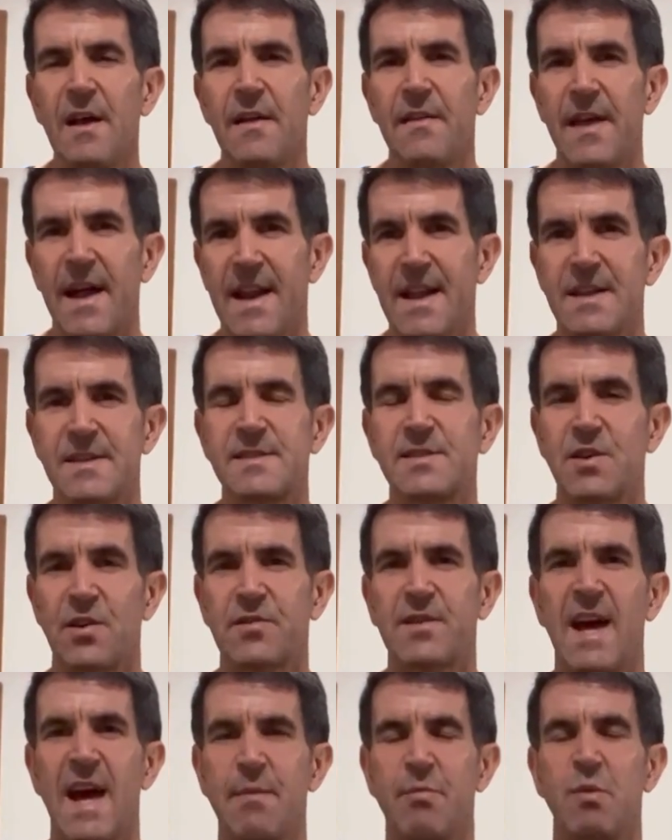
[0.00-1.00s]
that you're
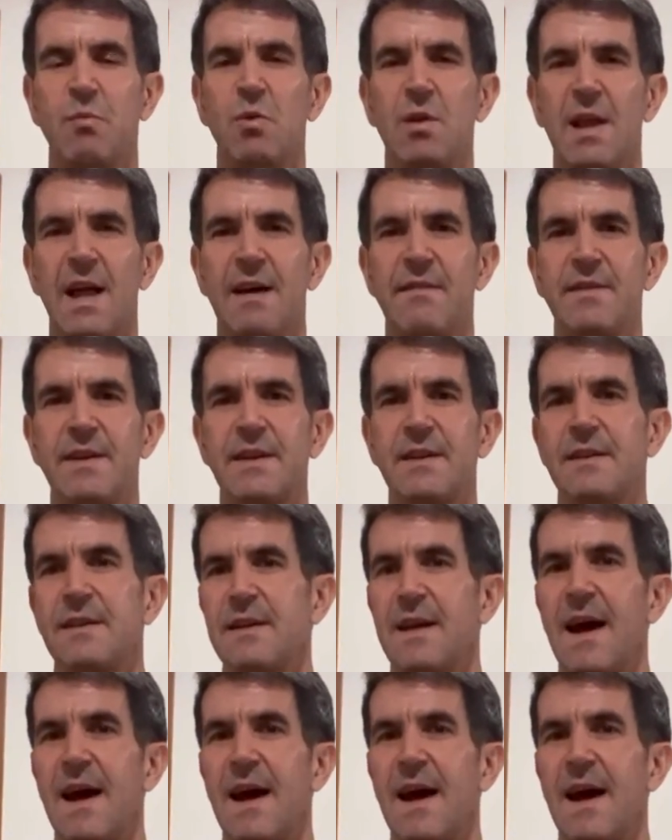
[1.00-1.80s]
capable of it,